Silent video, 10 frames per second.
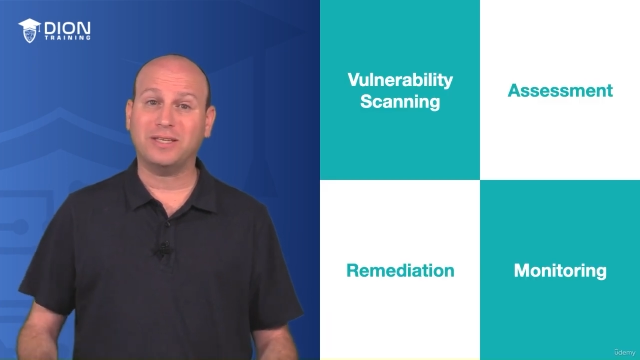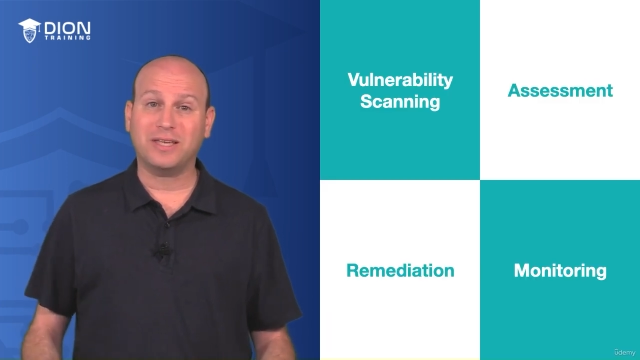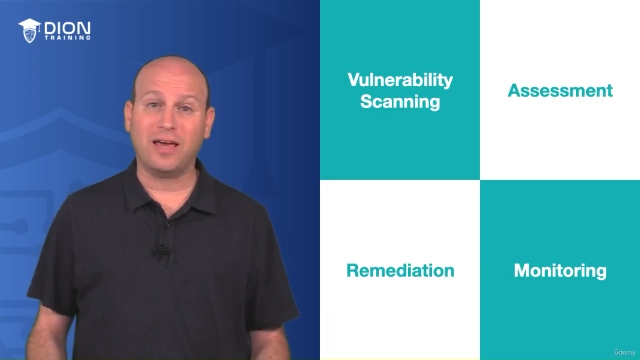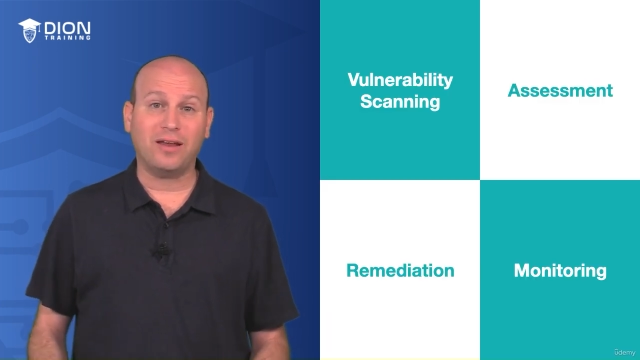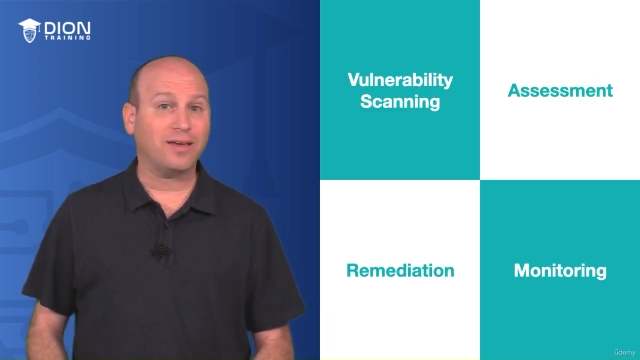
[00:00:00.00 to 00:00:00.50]

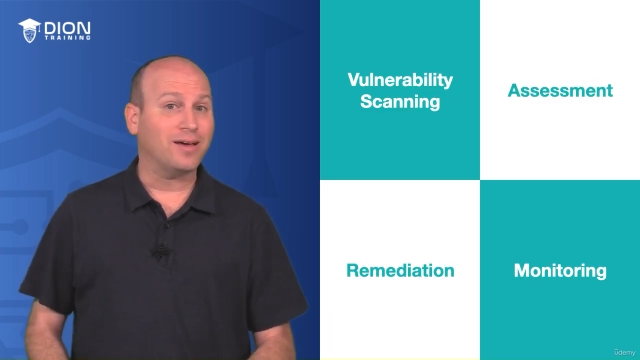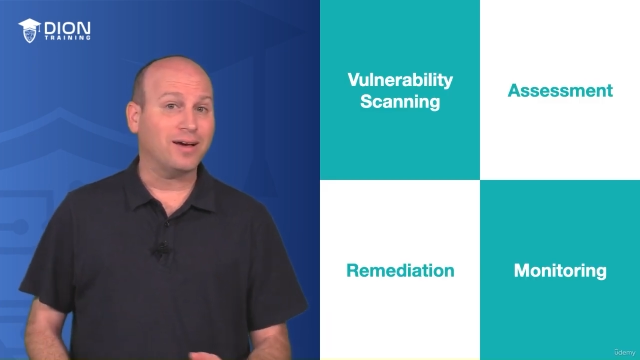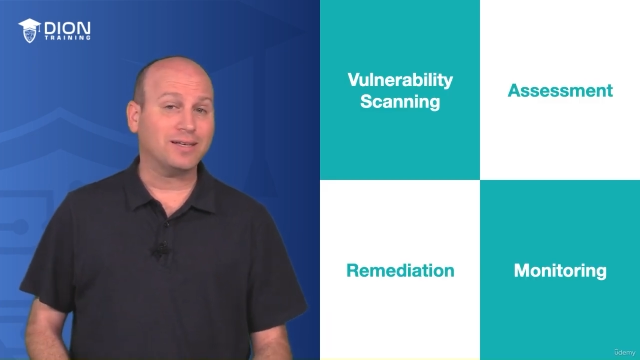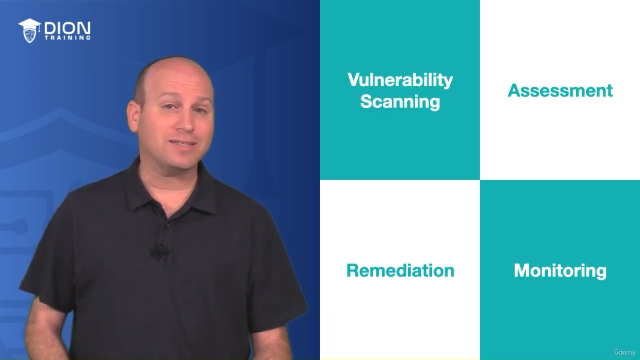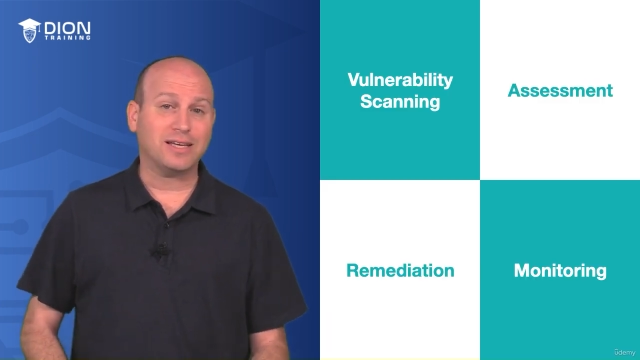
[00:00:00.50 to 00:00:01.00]
scanning,
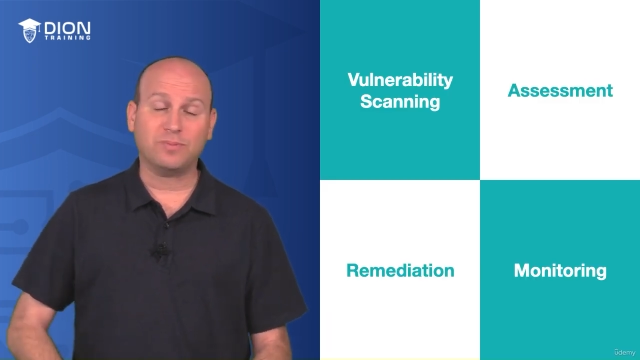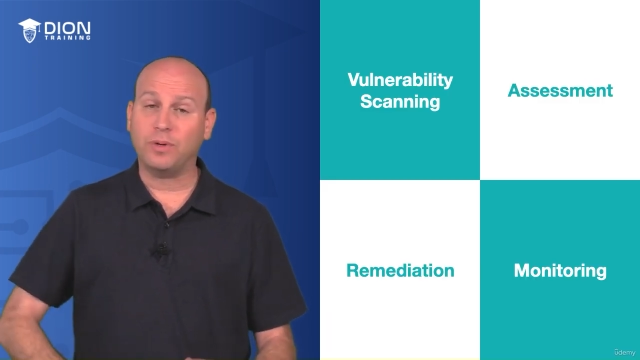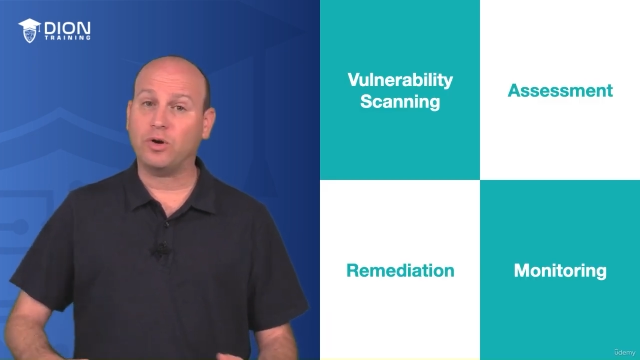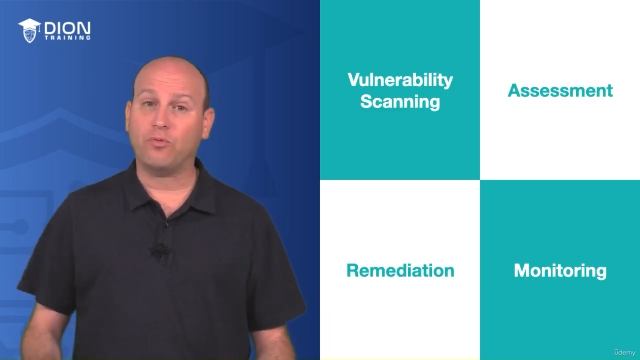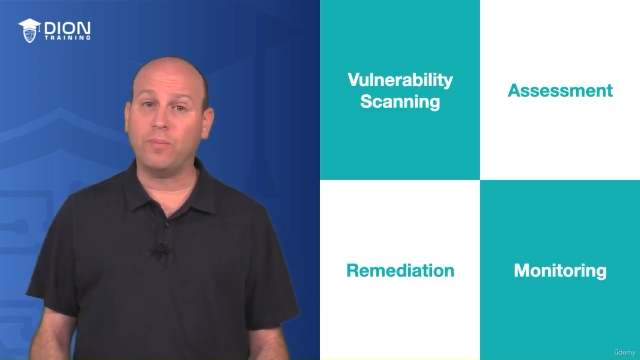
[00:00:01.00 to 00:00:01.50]

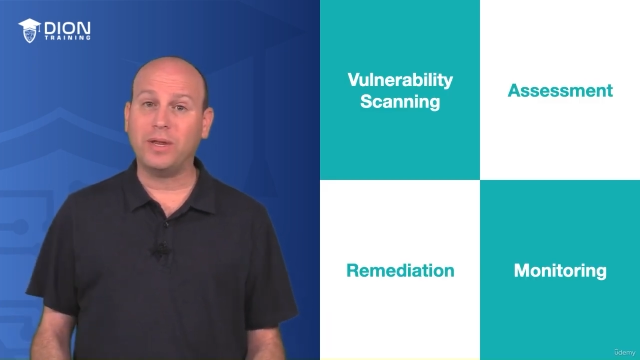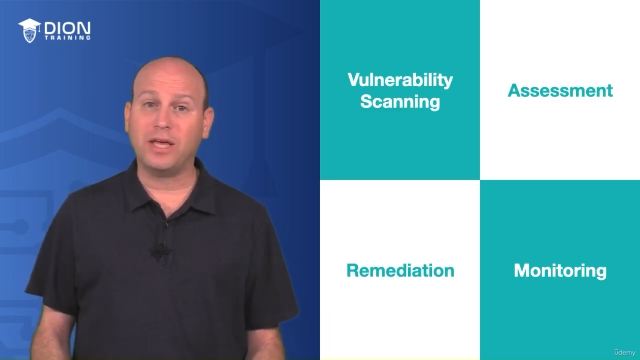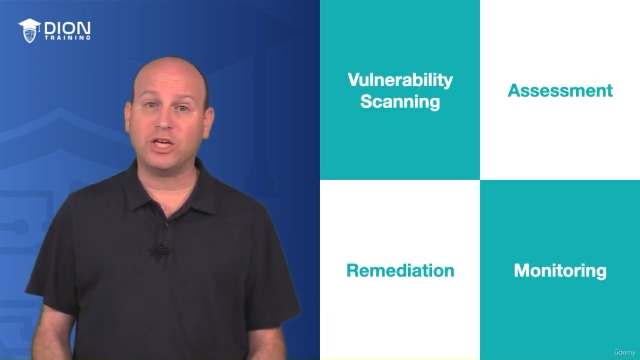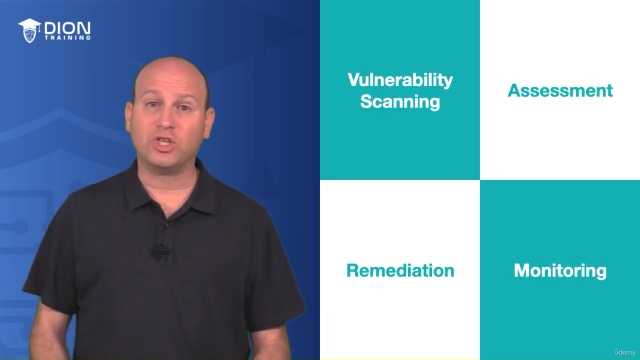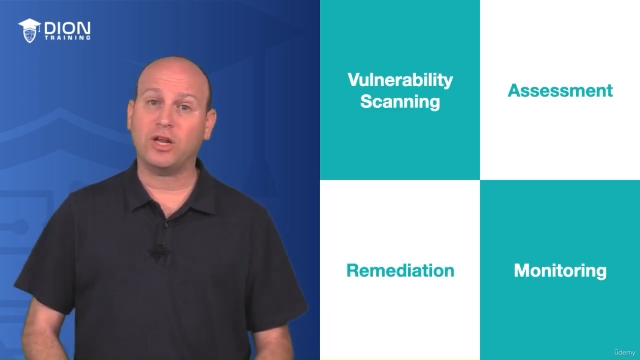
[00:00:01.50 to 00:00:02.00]
assessment, remediation,